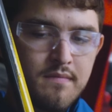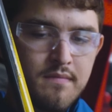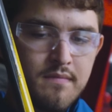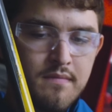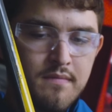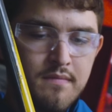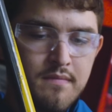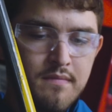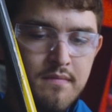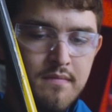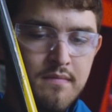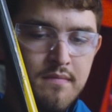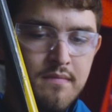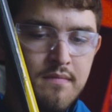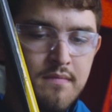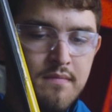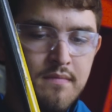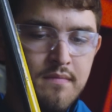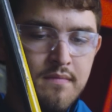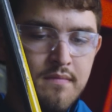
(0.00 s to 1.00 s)

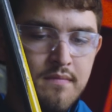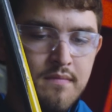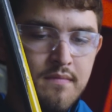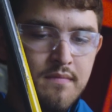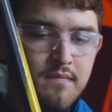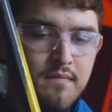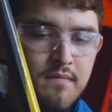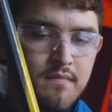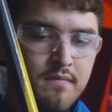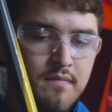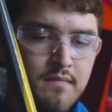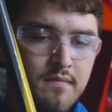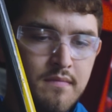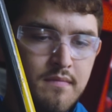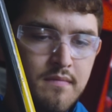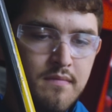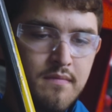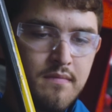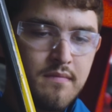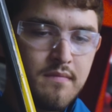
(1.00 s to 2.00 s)

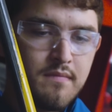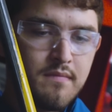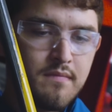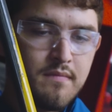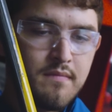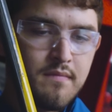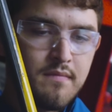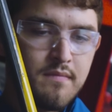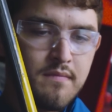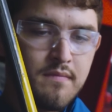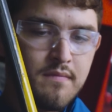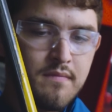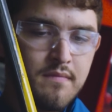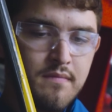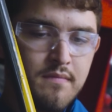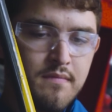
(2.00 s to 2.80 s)
(not speaking)